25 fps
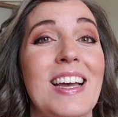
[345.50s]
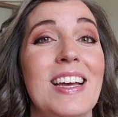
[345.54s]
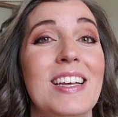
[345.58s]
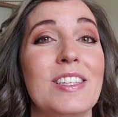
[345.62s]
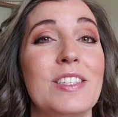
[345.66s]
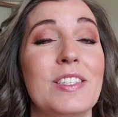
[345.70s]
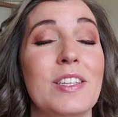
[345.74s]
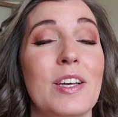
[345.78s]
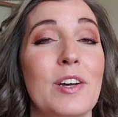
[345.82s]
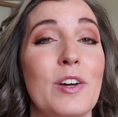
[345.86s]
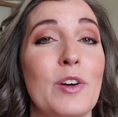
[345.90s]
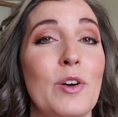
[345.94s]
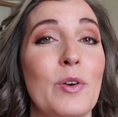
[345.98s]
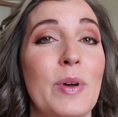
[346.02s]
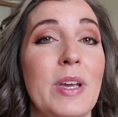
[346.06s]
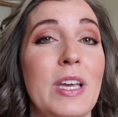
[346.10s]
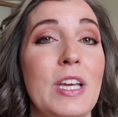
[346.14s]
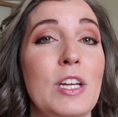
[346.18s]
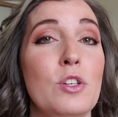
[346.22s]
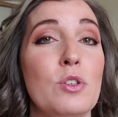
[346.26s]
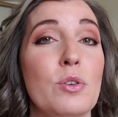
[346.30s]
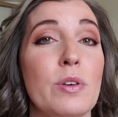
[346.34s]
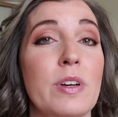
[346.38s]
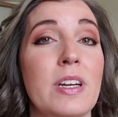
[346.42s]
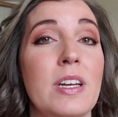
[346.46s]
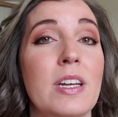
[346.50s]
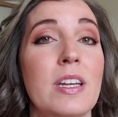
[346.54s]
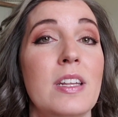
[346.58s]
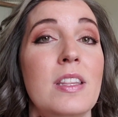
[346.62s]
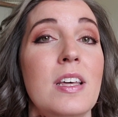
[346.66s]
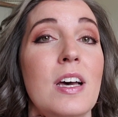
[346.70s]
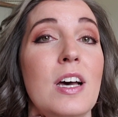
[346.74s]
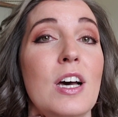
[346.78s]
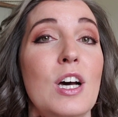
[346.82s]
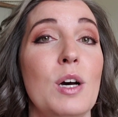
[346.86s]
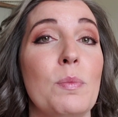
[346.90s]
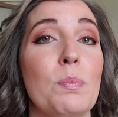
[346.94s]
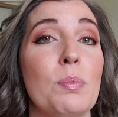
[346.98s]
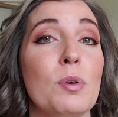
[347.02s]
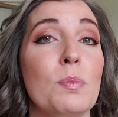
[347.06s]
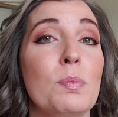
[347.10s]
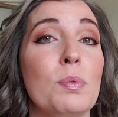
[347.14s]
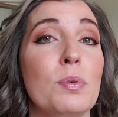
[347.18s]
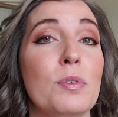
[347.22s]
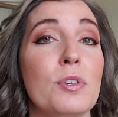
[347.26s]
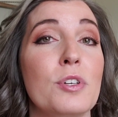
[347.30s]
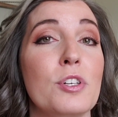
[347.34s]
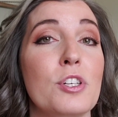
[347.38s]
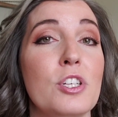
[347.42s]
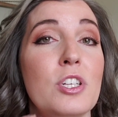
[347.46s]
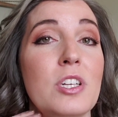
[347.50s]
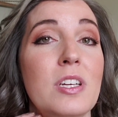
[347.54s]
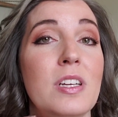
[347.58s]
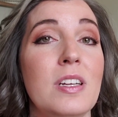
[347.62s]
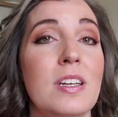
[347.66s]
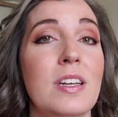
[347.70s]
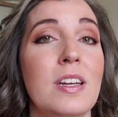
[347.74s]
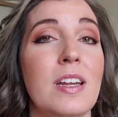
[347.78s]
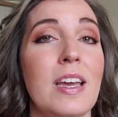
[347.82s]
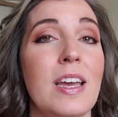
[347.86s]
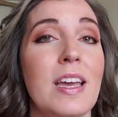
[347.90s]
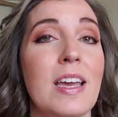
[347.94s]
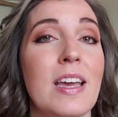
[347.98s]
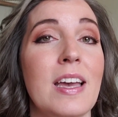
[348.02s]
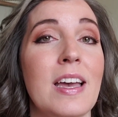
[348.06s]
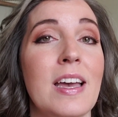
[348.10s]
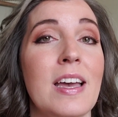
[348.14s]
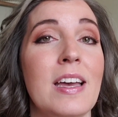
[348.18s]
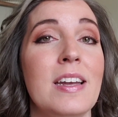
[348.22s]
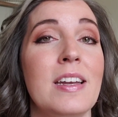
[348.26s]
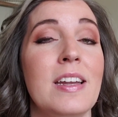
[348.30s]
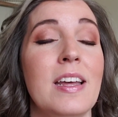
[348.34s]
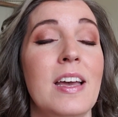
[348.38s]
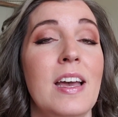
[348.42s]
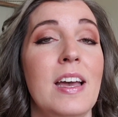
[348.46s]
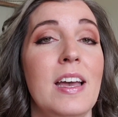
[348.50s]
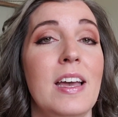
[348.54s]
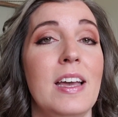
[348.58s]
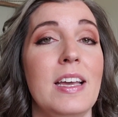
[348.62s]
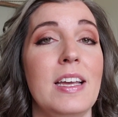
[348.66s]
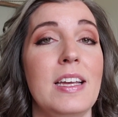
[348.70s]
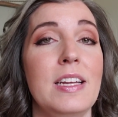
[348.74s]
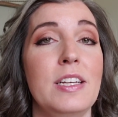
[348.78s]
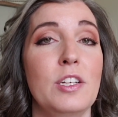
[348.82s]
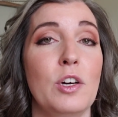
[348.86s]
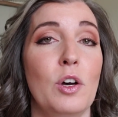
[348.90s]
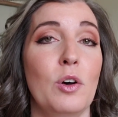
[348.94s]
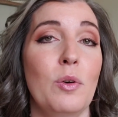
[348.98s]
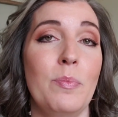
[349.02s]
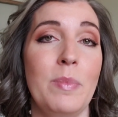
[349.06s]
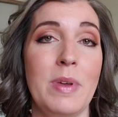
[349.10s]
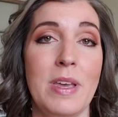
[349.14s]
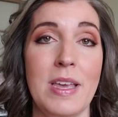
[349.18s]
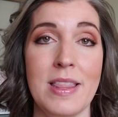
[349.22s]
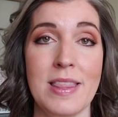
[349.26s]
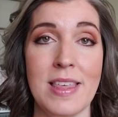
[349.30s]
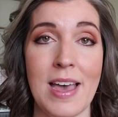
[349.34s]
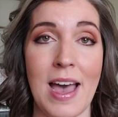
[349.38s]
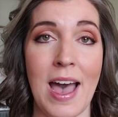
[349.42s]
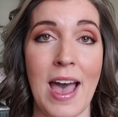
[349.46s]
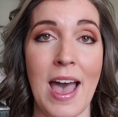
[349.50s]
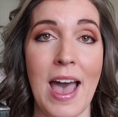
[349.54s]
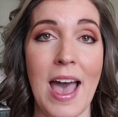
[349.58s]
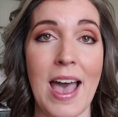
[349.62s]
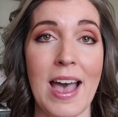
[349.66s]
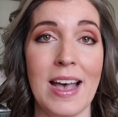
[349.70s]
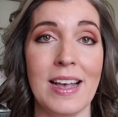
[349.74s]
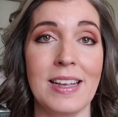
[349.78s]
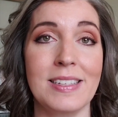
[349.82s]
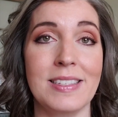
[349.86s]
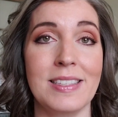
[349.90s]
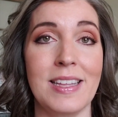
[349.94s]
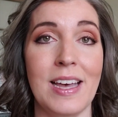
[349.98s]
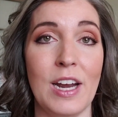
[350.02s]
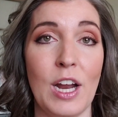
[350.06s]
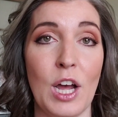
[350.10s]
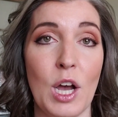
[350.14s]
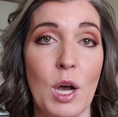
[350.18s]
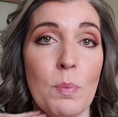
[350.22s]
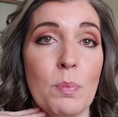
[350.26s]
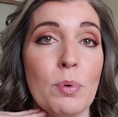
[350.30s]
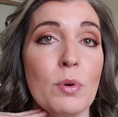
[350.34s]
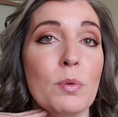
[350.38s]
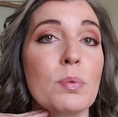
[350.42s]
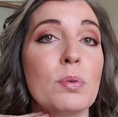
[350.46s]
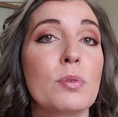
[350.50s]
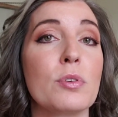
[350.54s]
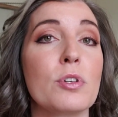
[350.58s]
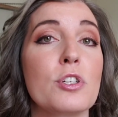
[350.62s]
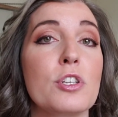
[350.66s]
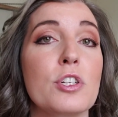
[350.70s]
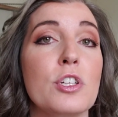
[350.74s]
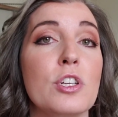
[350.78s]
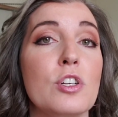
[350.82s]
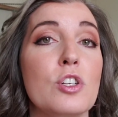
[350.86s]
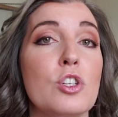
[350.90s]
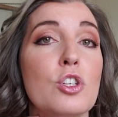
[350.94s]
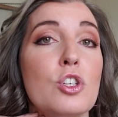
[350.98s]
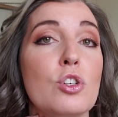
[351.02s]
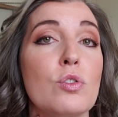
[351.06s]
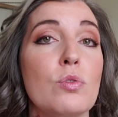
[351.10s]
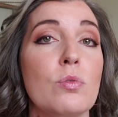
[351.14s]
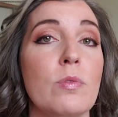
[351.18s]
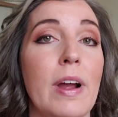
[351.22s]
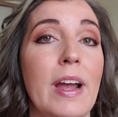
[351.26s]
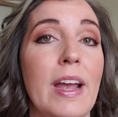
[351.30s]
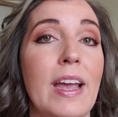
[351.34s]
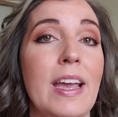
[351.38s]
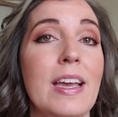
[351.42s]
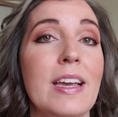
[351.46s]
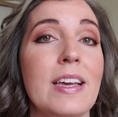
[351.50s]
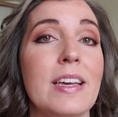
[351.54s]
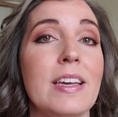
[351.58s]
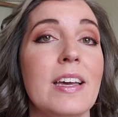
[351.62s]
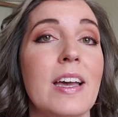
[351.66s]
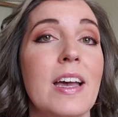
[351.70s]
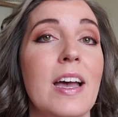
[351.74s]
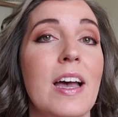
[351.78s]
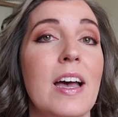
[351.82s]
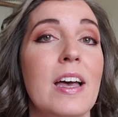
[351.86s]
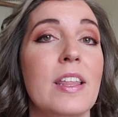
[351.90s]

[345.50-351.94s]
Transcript: So he treated the upper portion, and he told me that as that upper portion shrank,